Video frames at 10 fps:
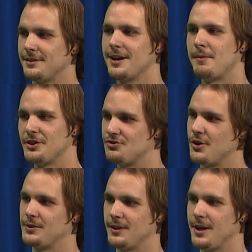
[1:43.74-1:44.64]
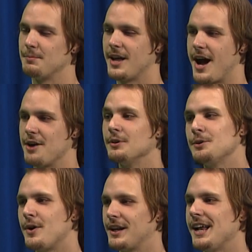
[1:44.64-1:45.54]
to come on the show tonight, mm -hmm. but I, mm. I, really
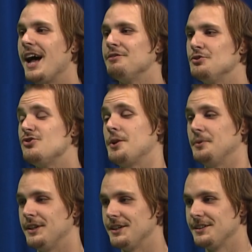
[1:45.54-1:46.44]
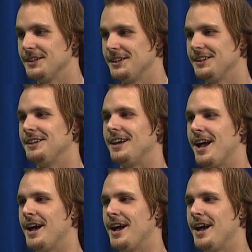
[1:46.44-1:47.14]
wanted to have you genuinely. Yeah. yeah, yeah, yeah.